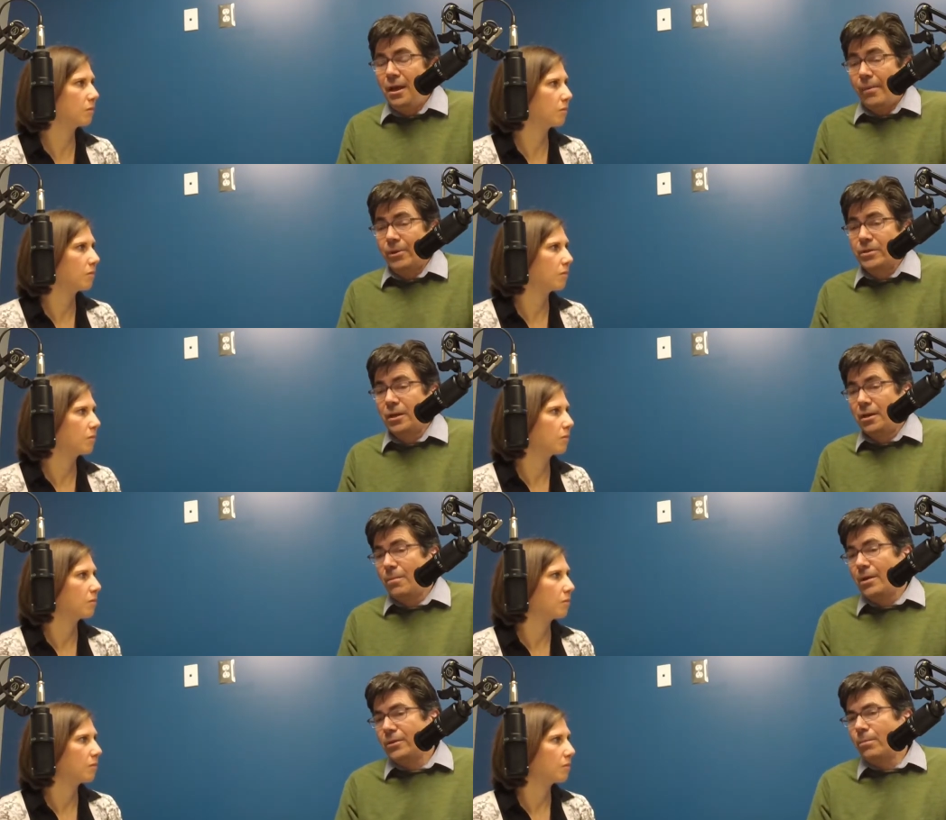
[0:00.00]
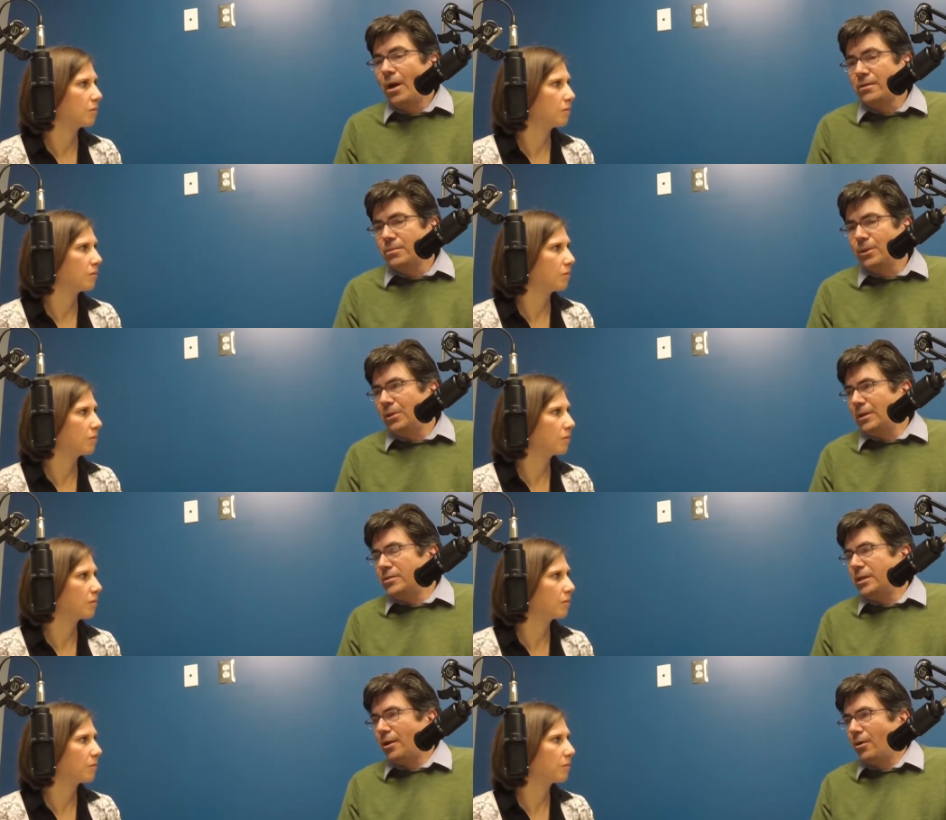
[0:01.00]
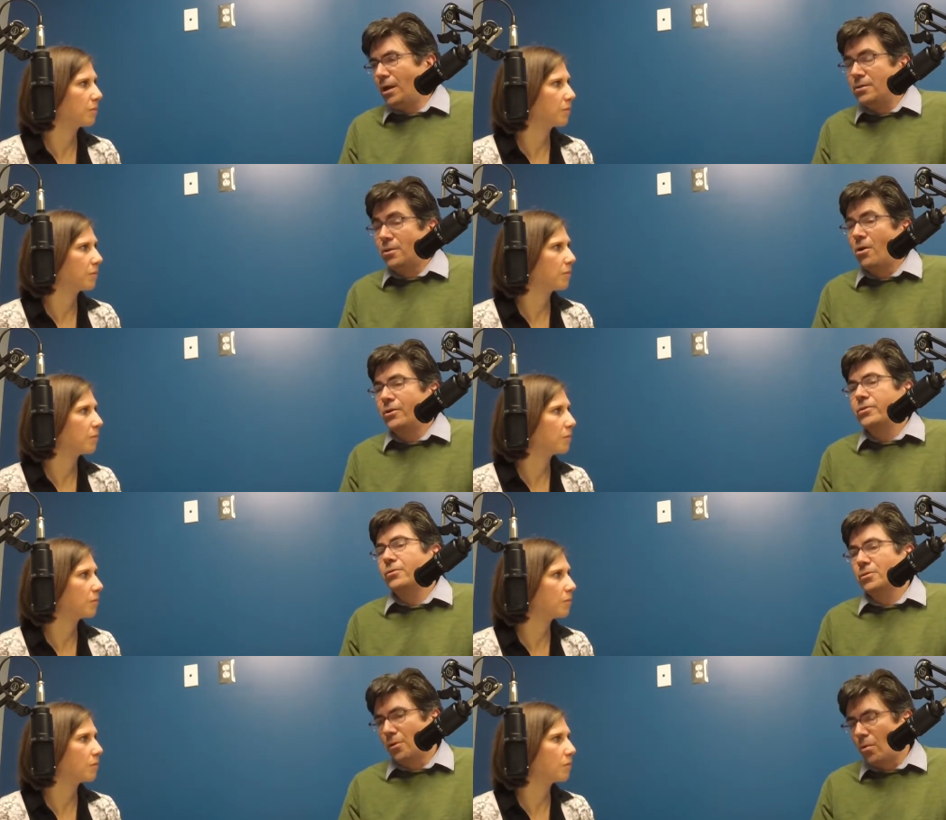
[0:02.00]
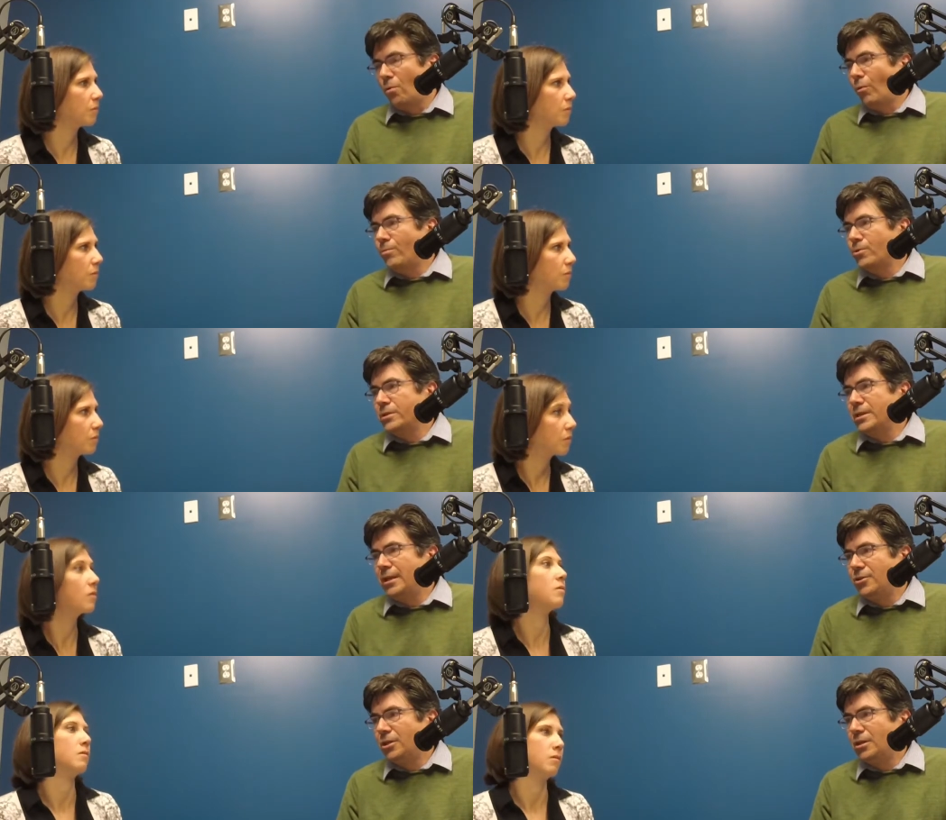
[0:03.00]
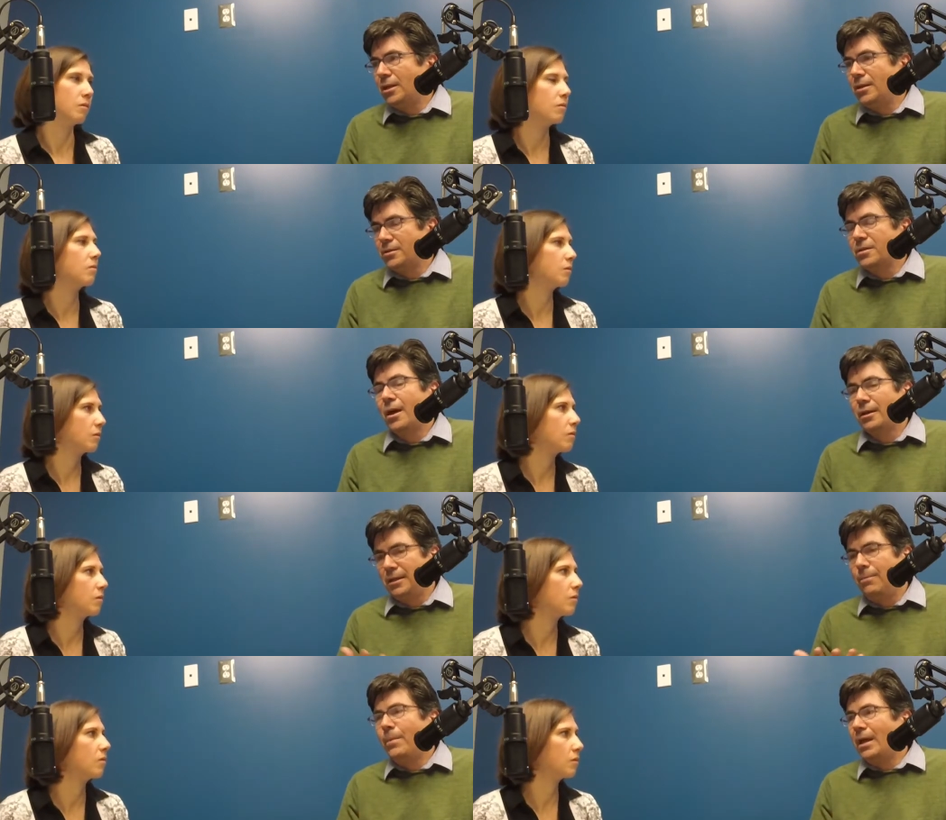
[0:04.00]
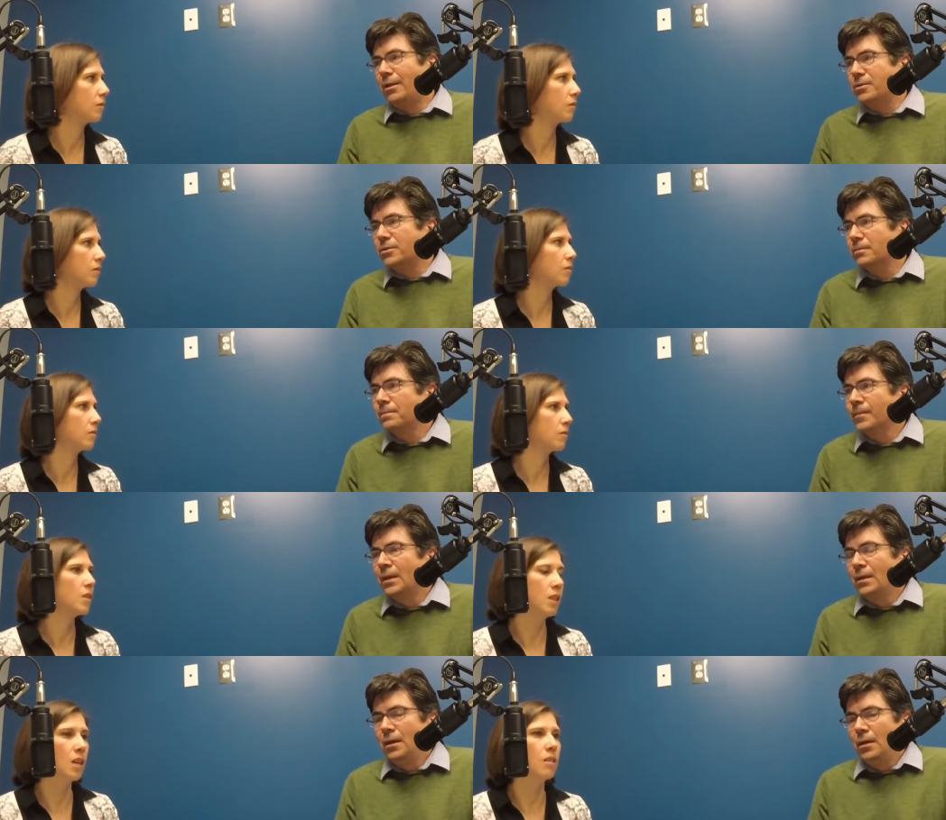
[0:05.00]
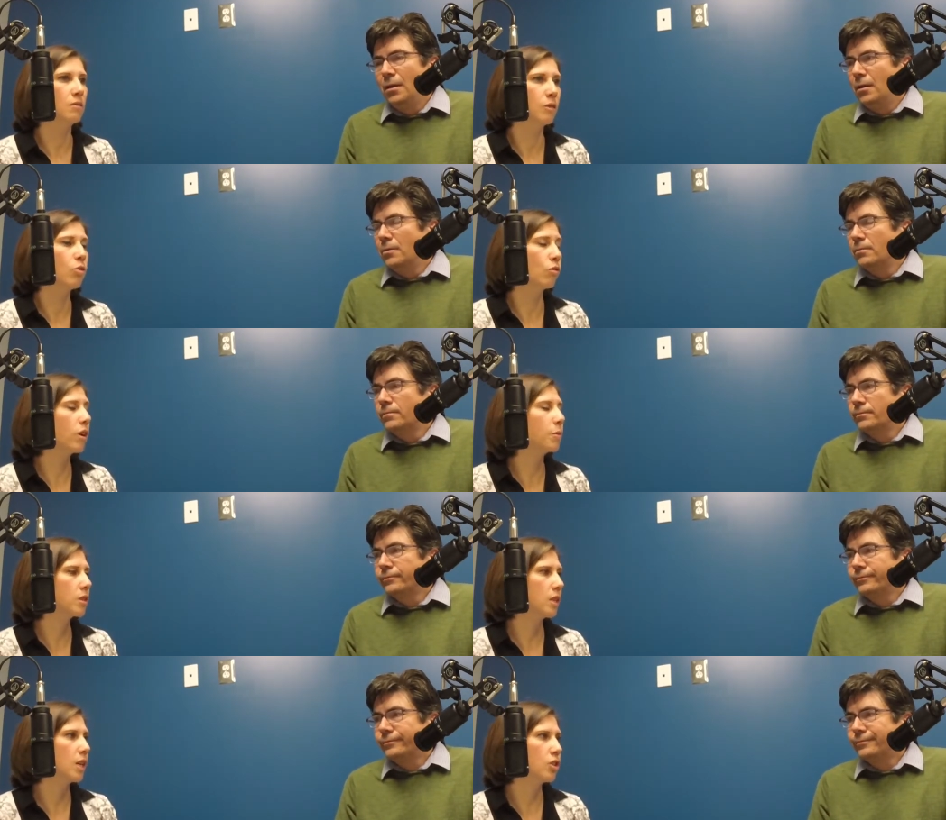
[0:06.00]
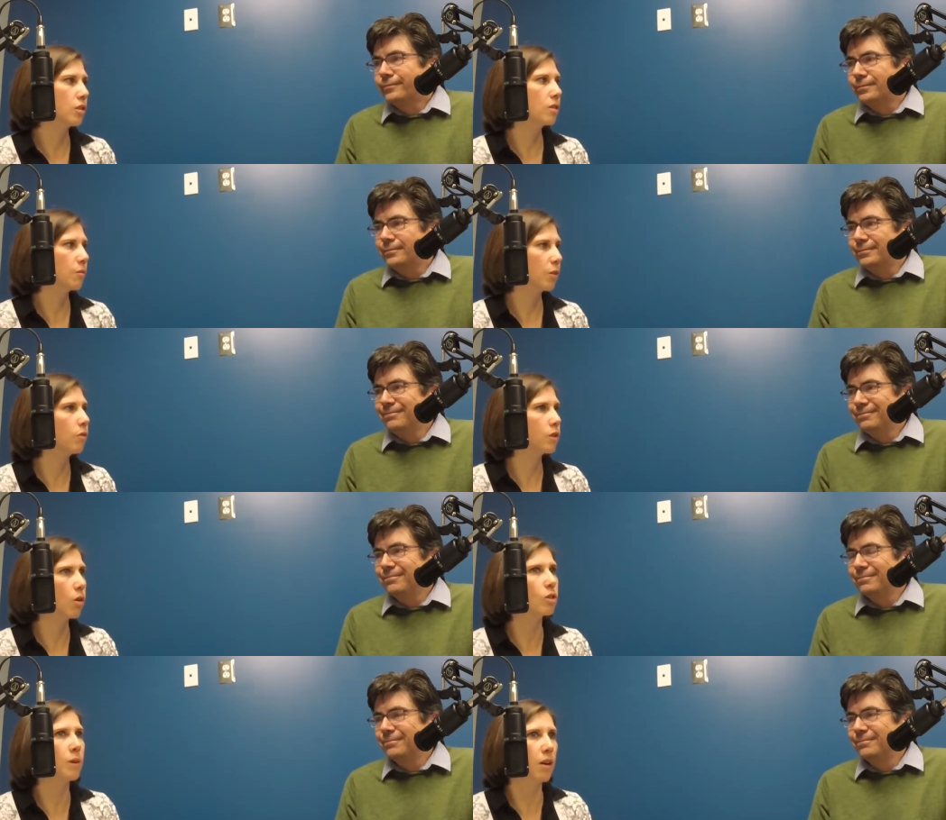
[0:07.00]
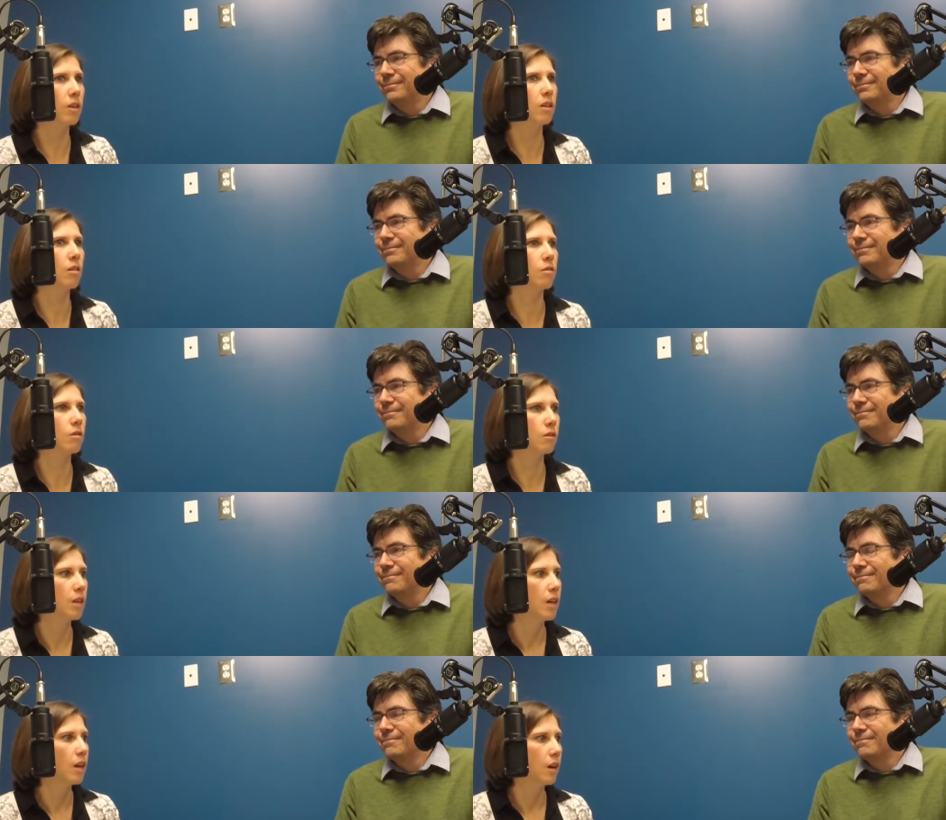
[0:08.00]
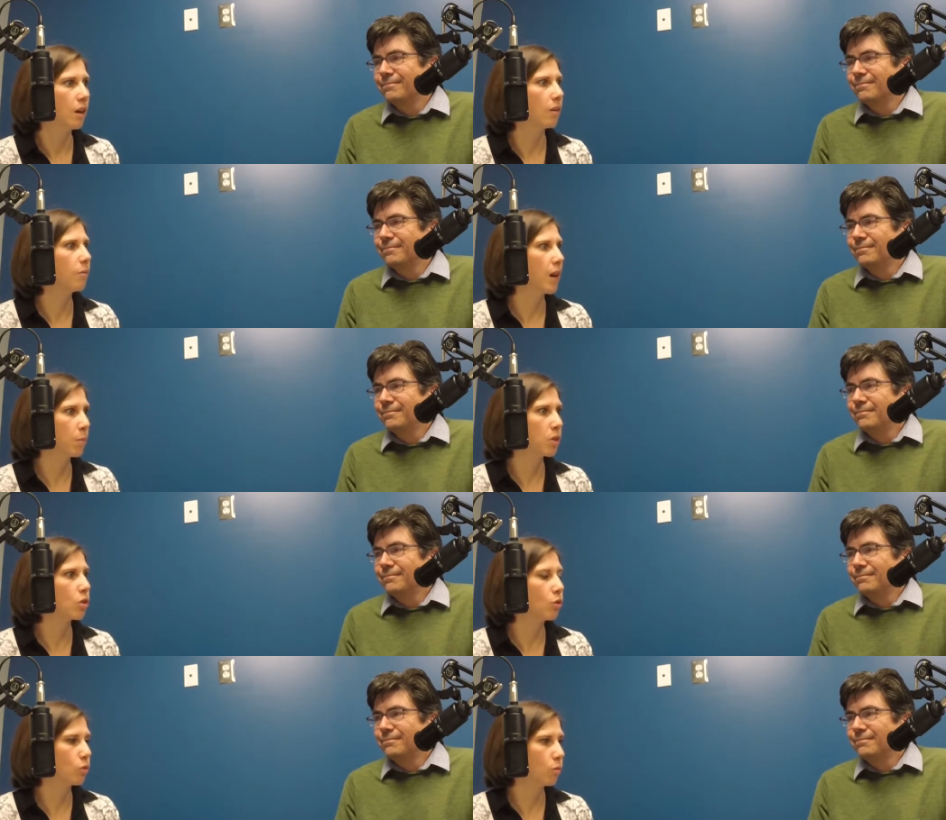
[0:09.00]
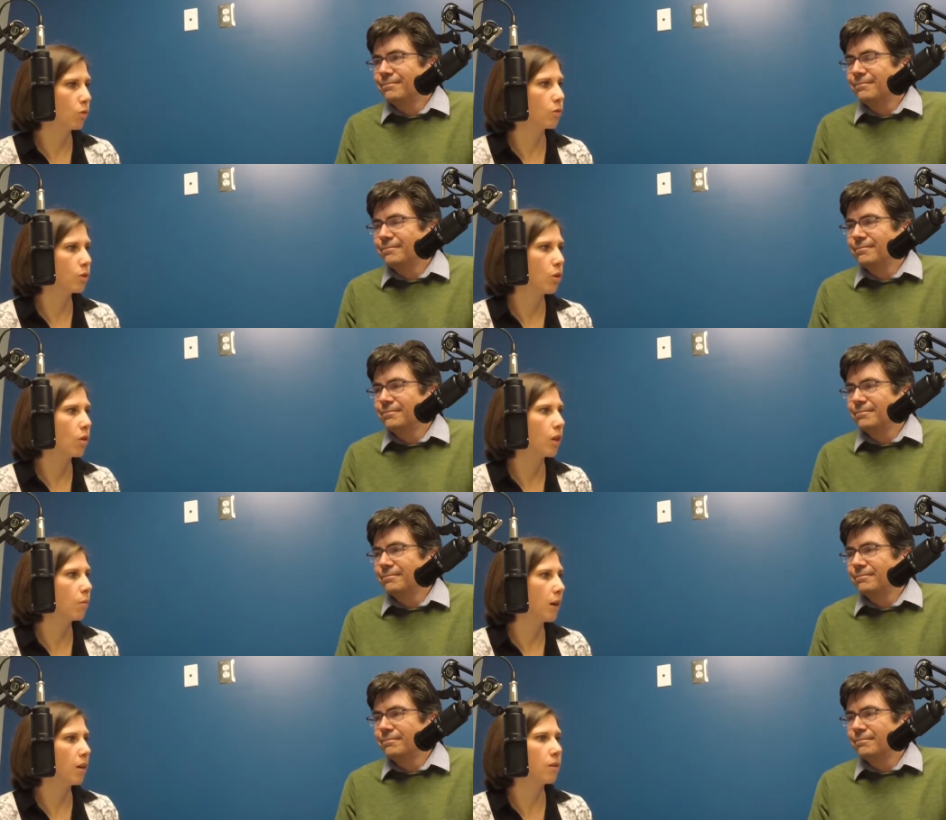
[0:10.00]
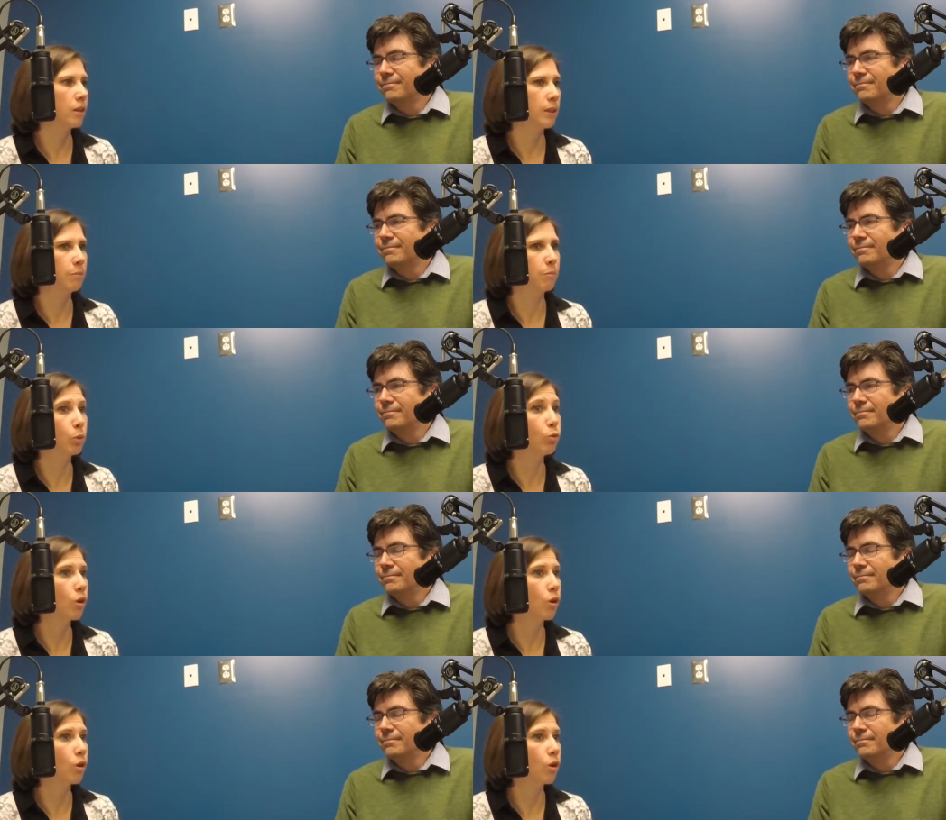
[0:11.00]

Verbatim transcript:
Speaker 1: I'm excited about the possibilities there as long as there's local representation and it's not an imbalance.
Speaker 2: Yeah, local representation is something we've talked about in other uh, episodes when we were talking about um, blue